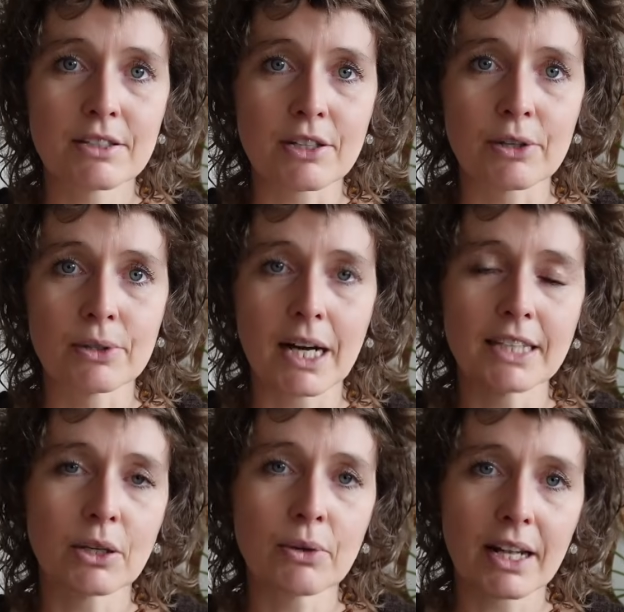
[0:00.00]
so I
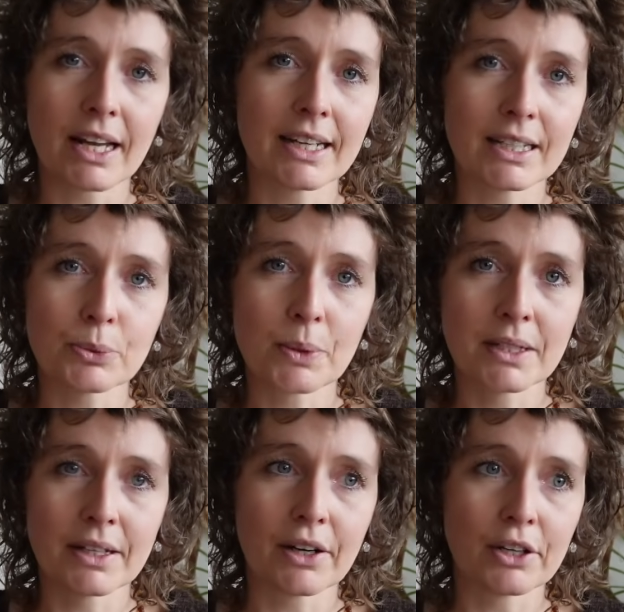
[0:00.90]
don't like it when
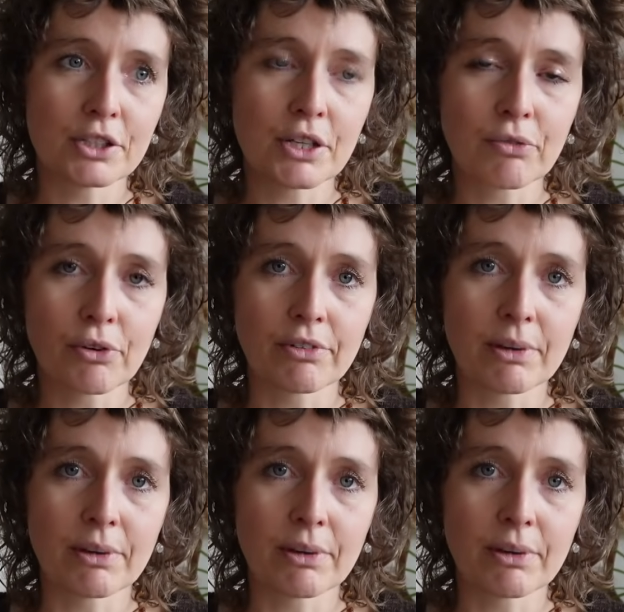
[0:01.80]
there are several